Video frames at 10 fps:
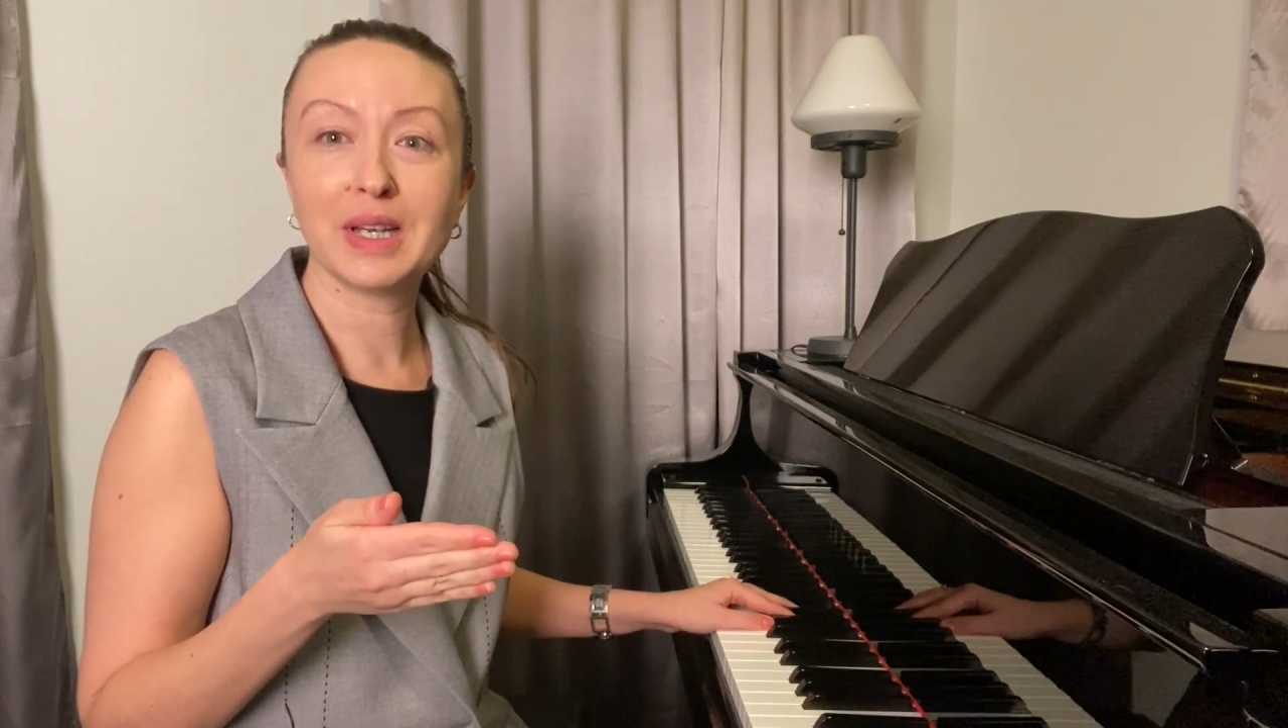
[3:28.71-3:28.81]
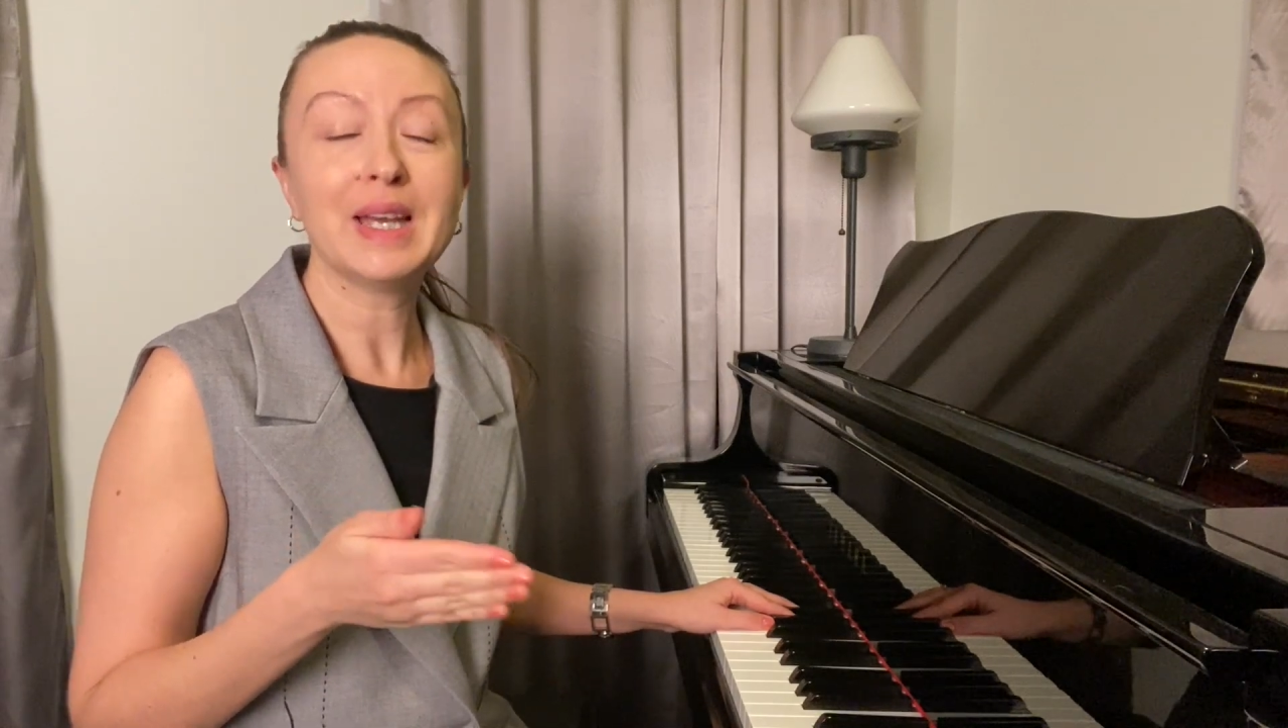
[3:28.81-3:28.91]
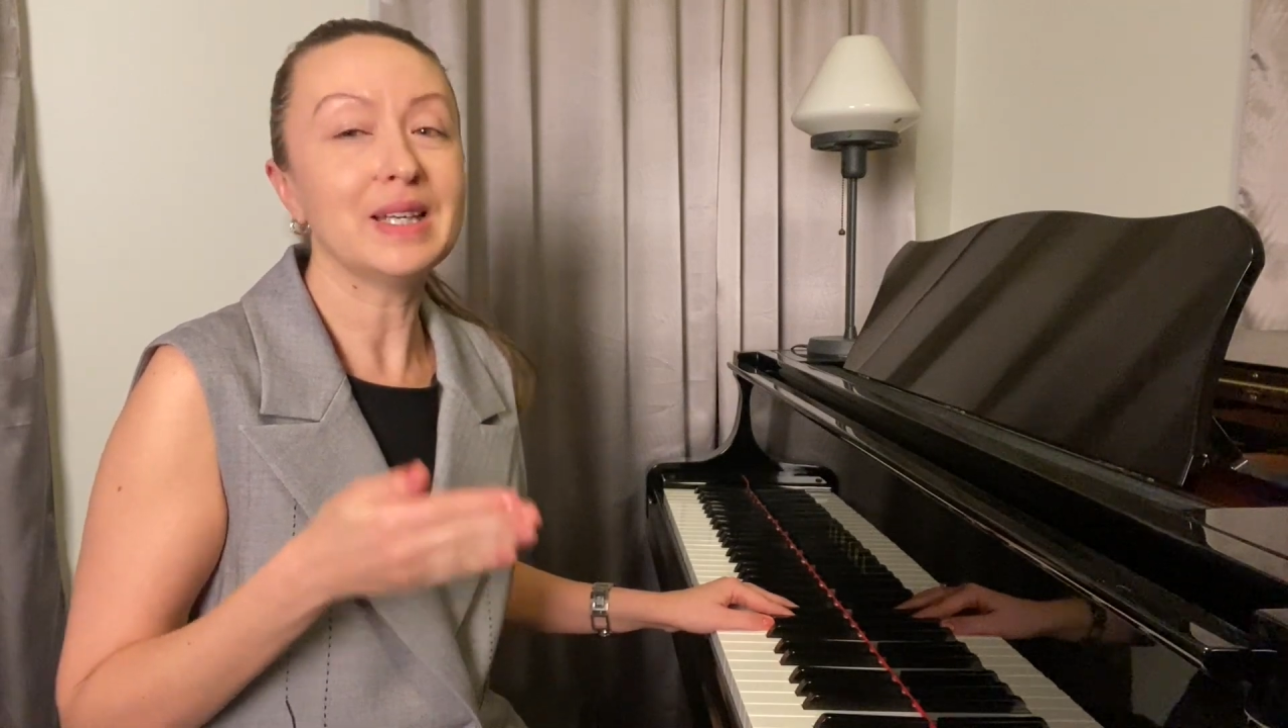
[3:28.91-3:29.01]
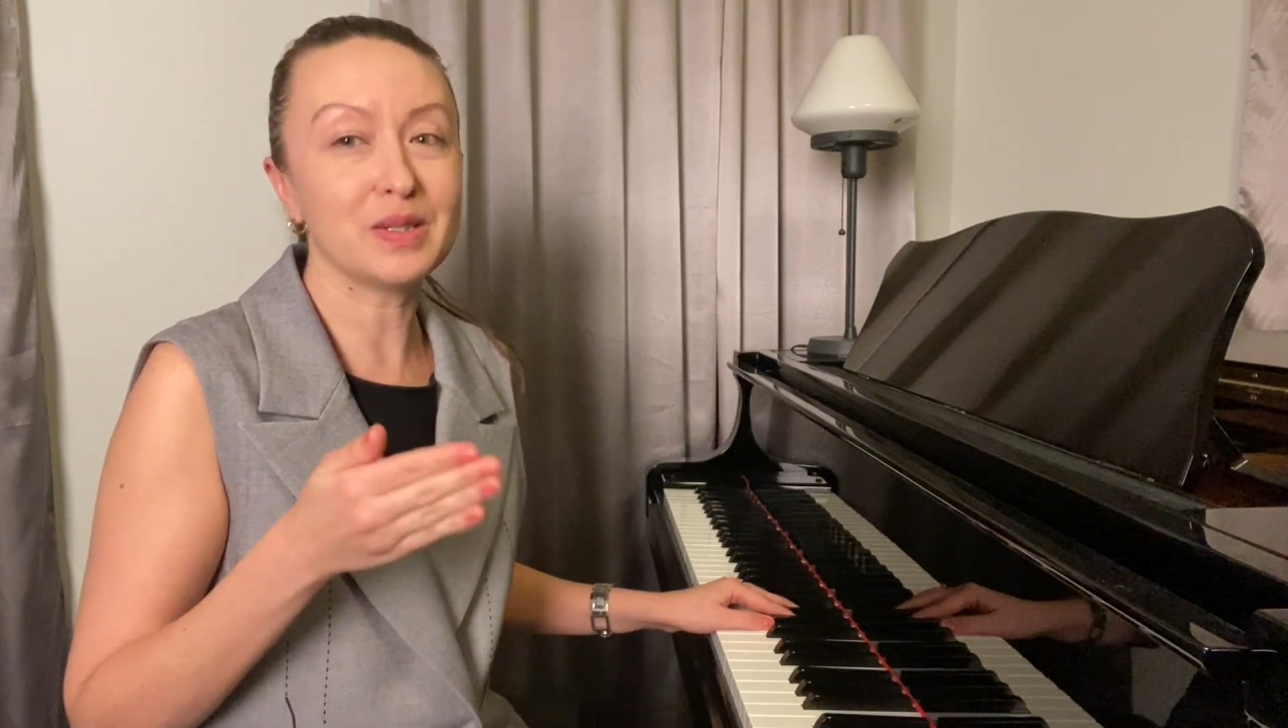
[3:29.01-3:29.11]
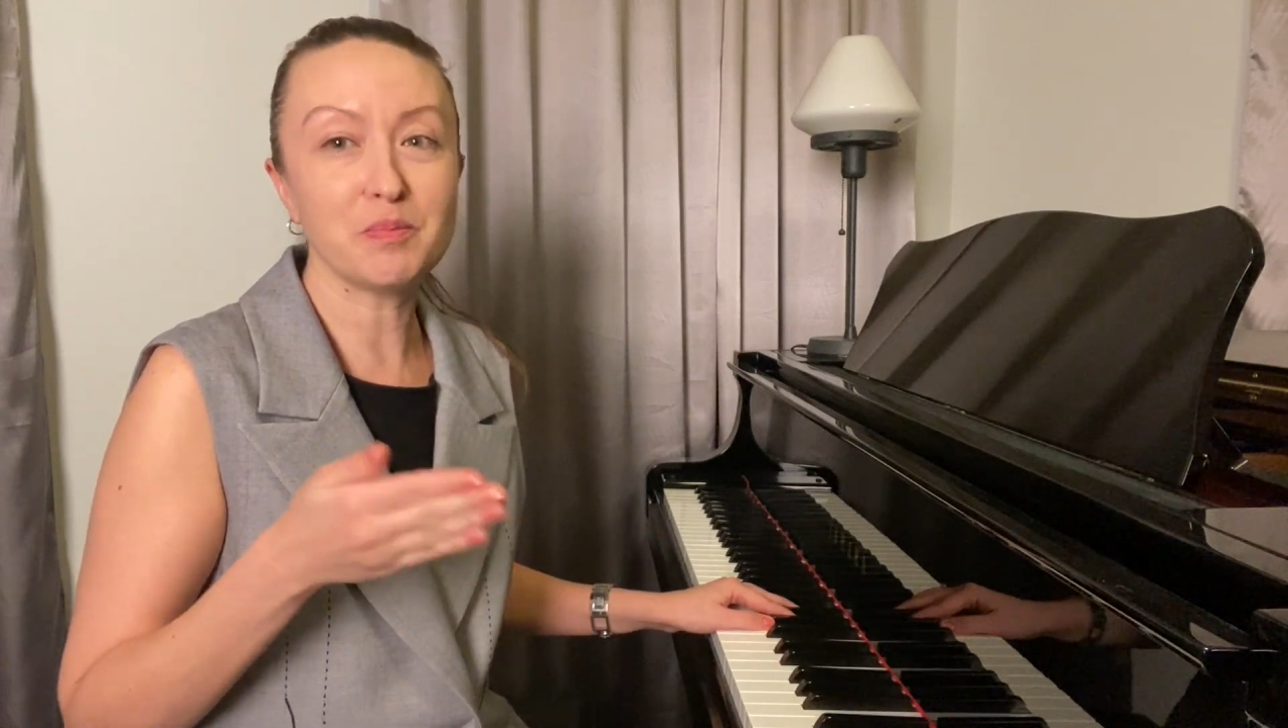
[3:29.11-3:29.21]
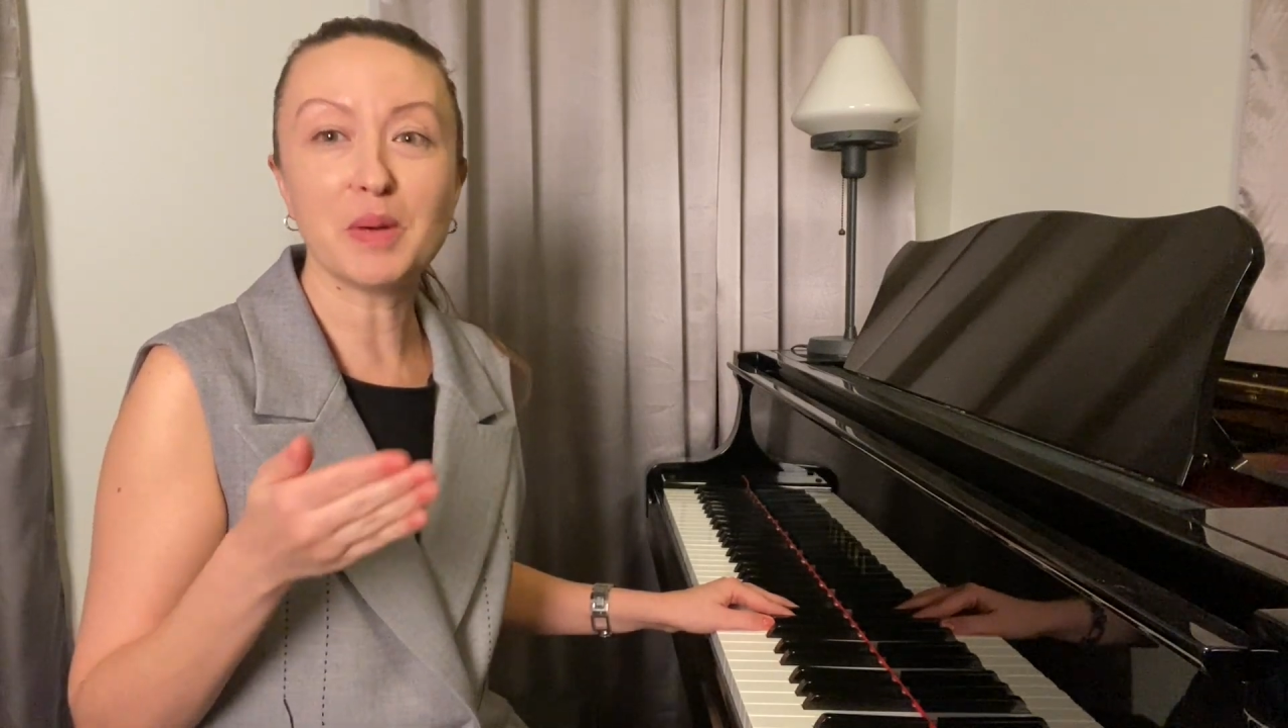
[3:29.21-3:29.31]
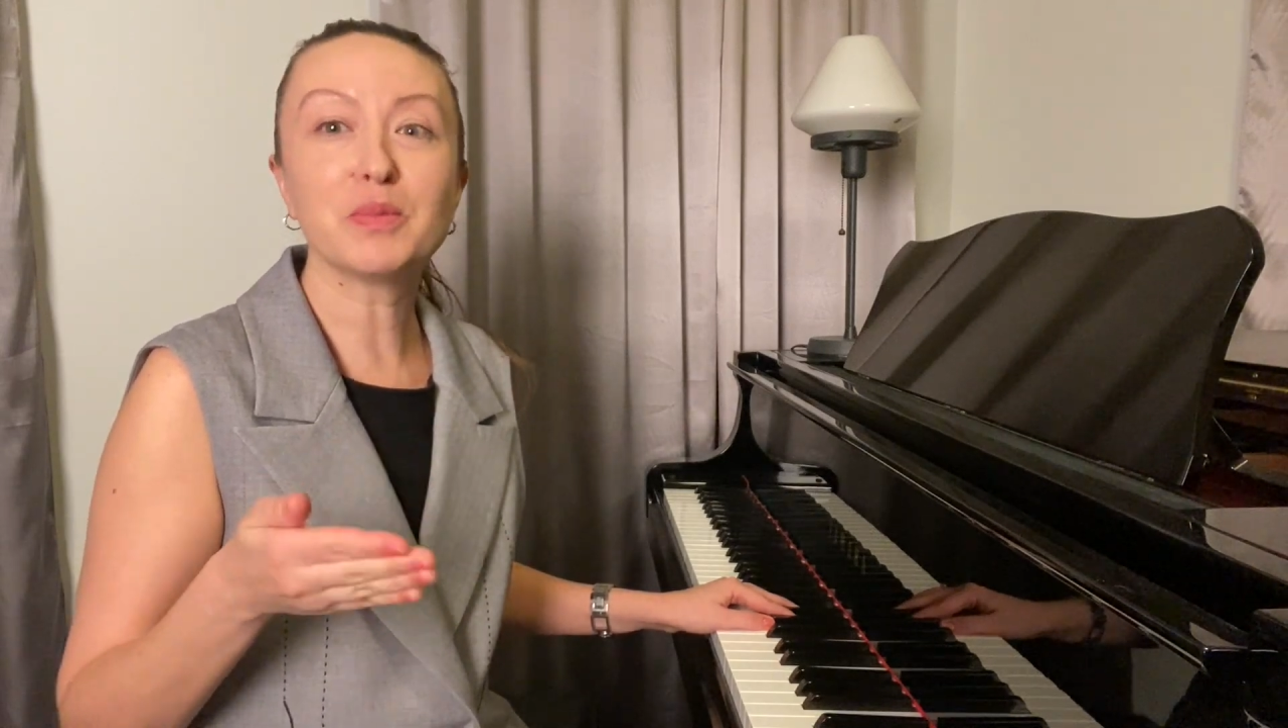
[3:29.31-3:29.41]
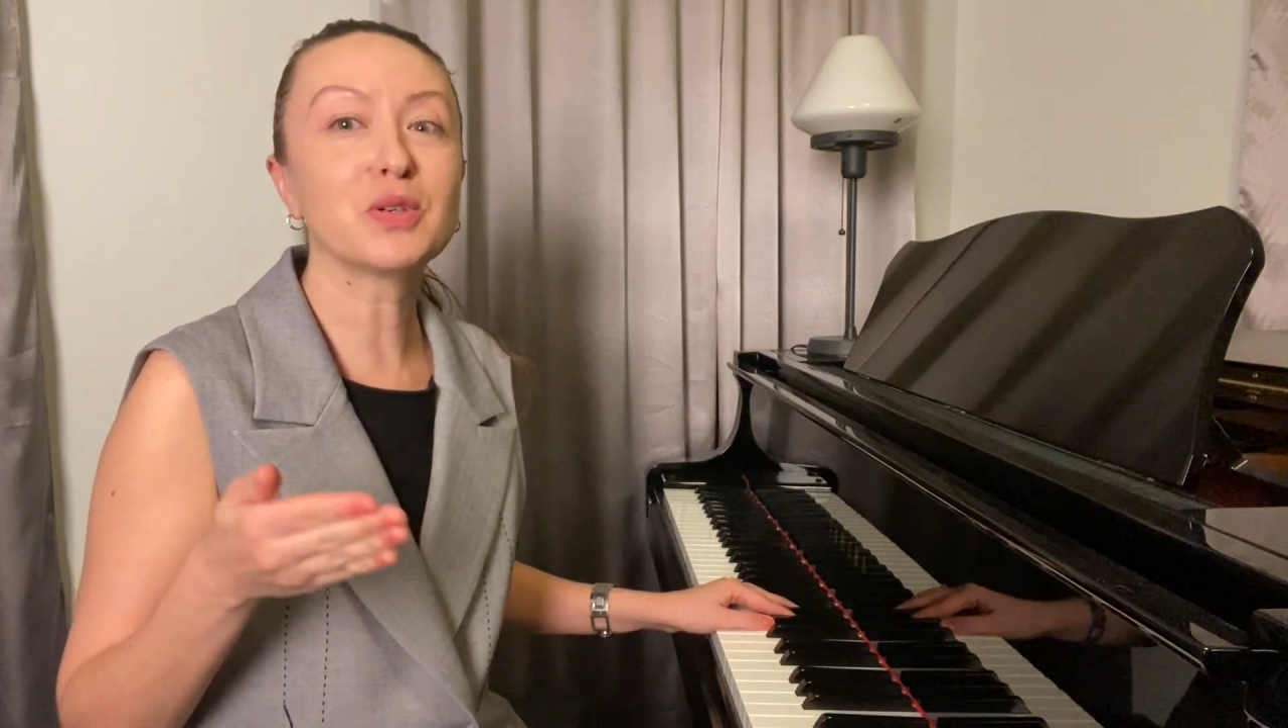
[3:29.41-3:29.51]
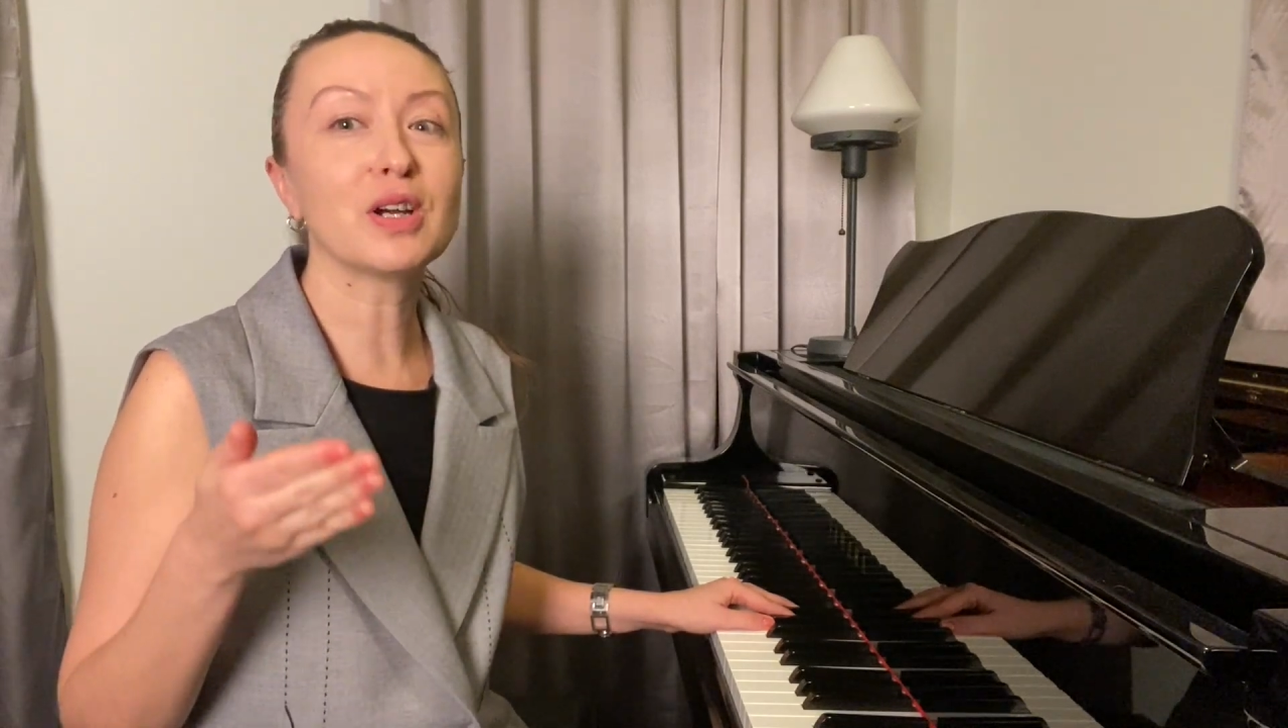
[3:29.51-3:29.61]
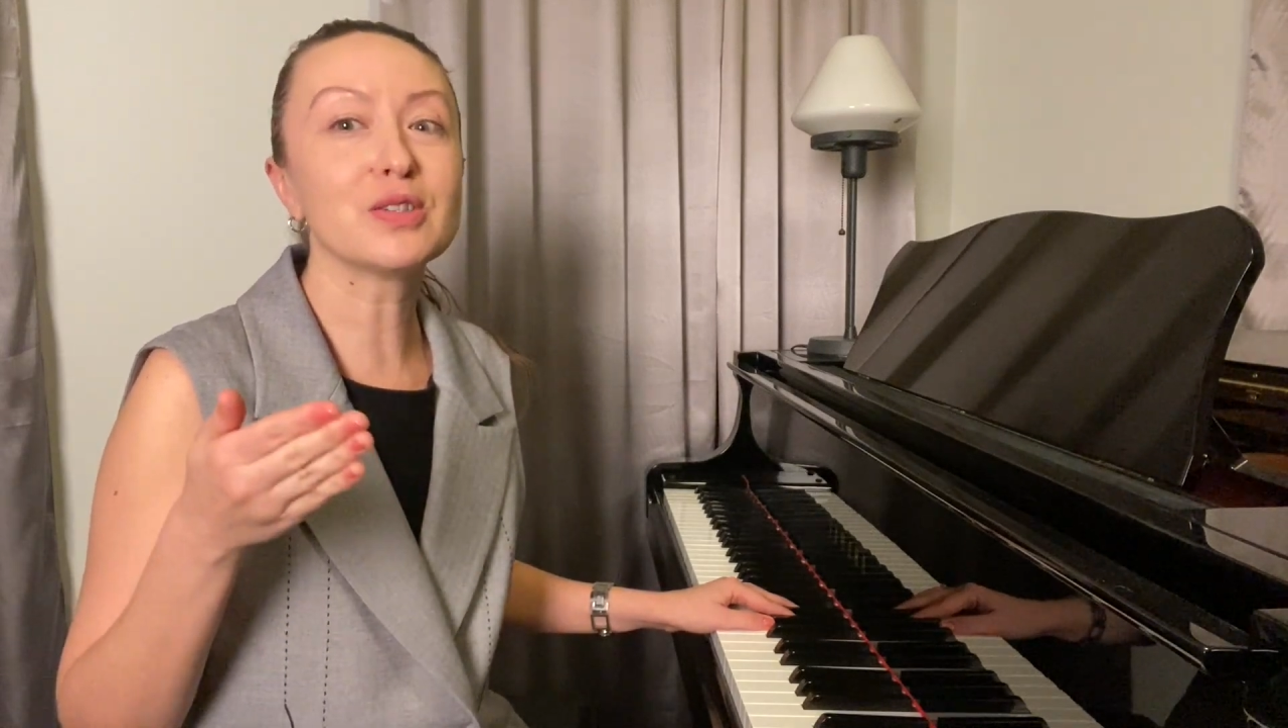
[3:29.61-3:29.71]
is
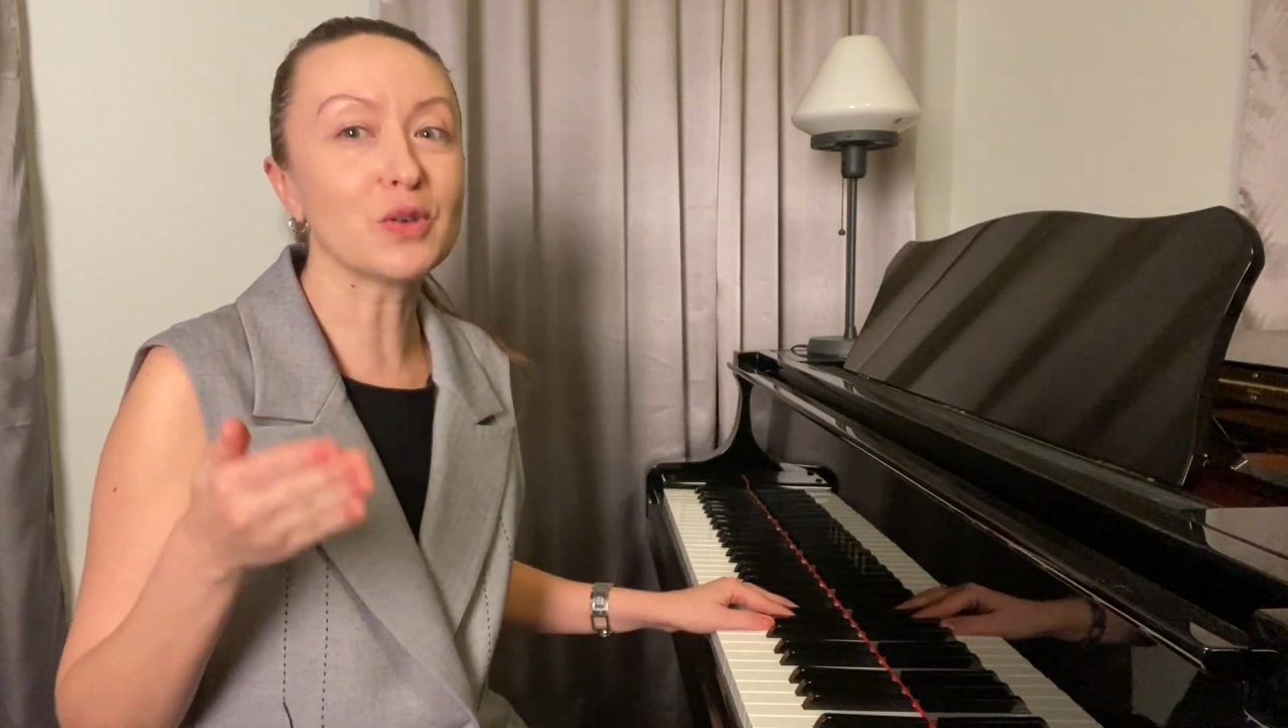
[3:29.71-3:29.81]
memorize